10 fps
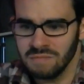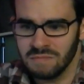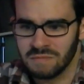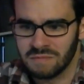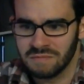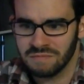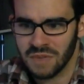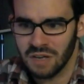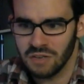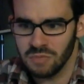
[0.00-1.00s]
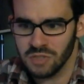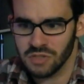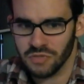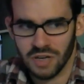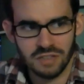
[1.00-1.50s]
Hmm. You
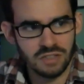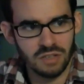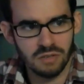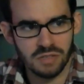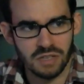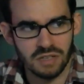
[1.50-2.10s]
must have forgotten to close